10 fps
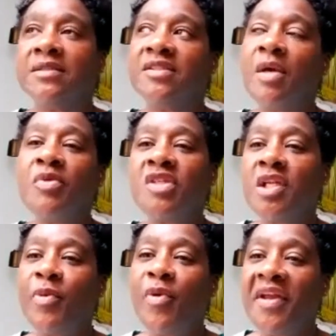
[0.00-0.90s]
someone's
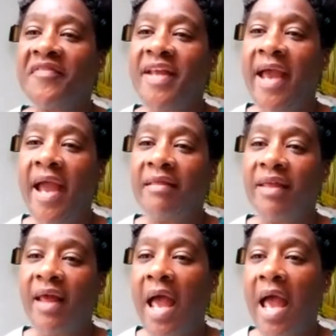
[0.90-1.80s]
at the point of
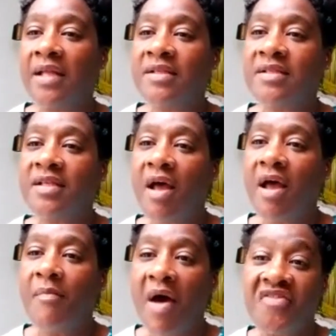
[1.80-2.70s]
death and
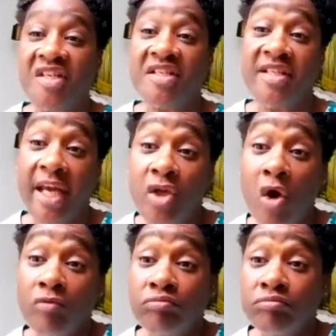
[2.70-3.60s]
I've just stayed
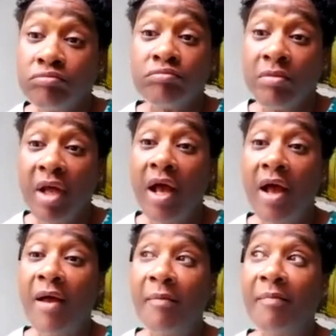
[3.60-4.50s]
on.
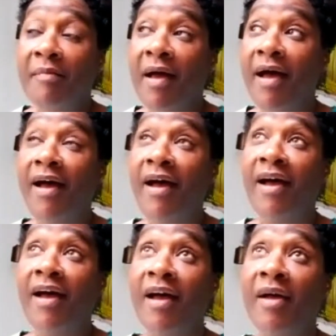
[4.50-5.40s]

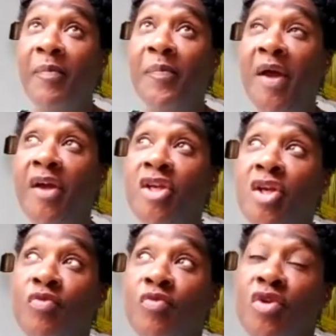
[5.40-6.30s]
But
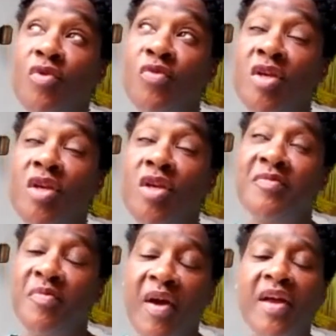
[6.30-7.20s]
you
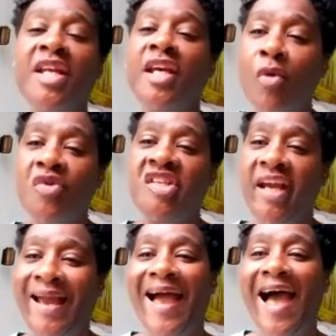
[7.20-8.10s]
would
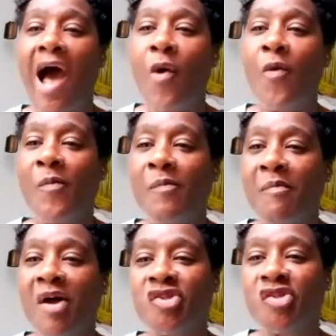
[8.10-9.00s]
negotiate how
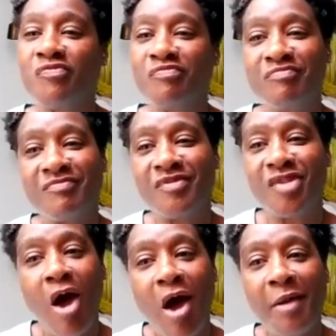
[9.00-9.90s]
much
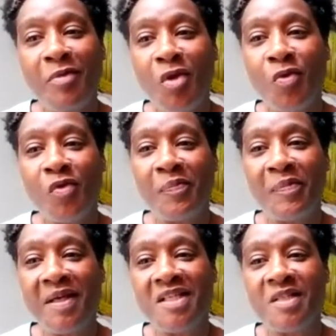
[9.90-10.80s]
time you will
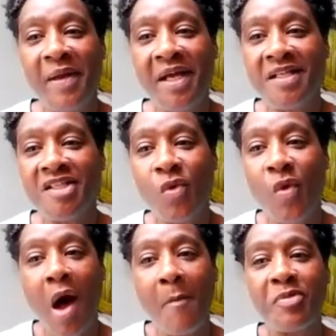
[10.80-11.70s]
be spent,
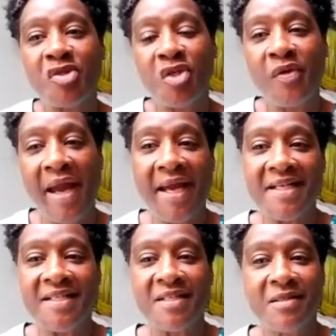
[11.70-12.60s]
so up to X
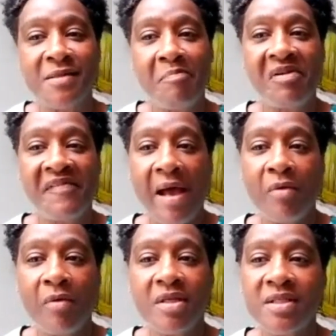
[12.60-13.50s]
number of
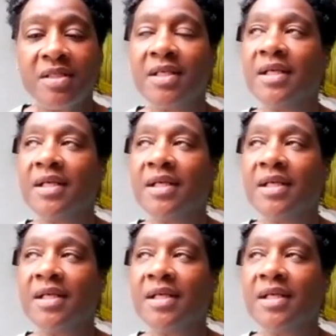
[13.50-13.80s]
hours.